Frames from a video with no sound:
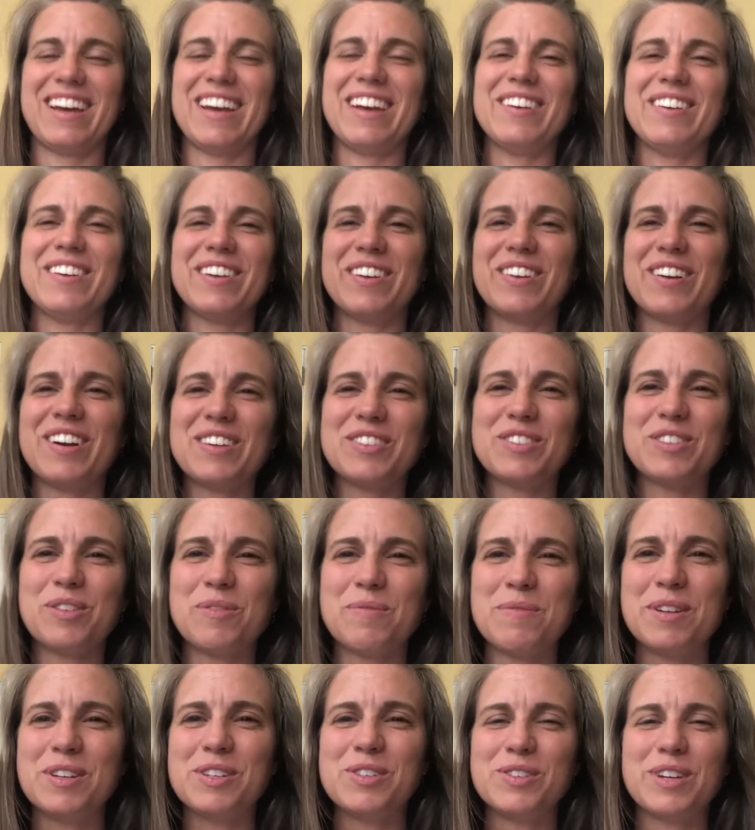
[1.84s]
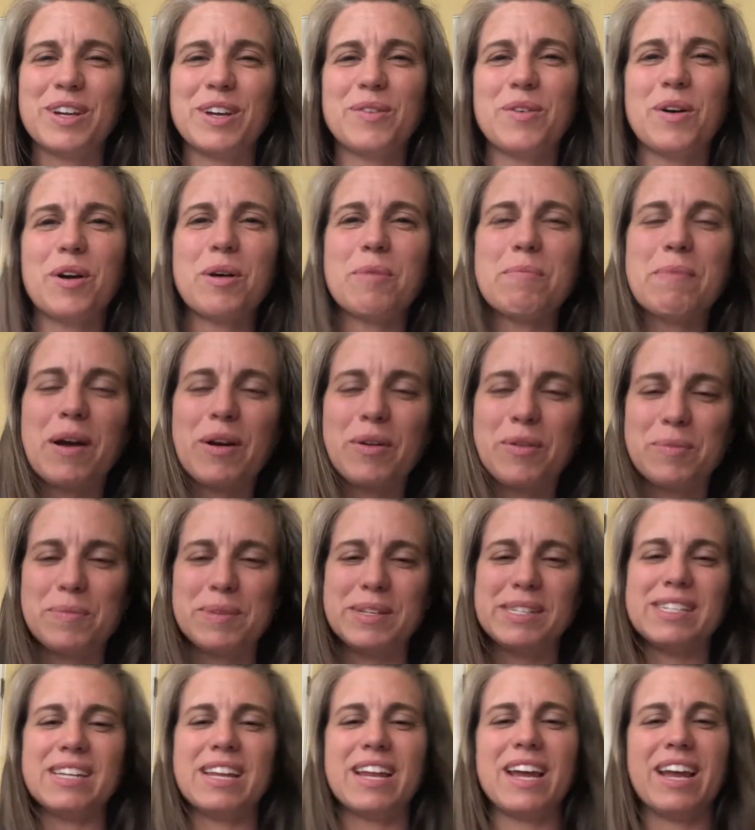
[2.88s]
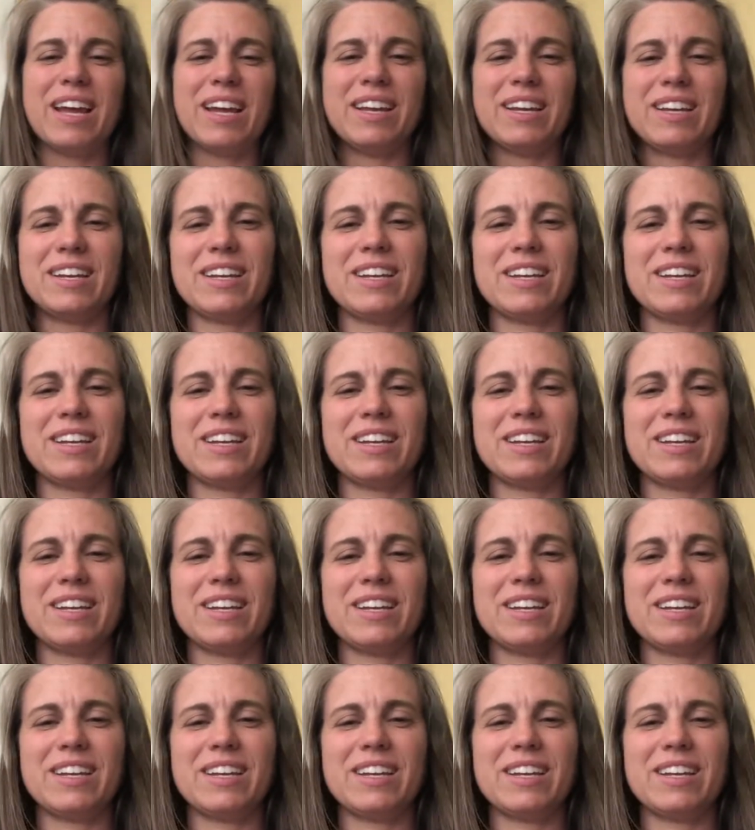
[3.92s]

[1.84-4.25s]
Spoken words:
Hi, Cross City Ministry. Welcome back with me today.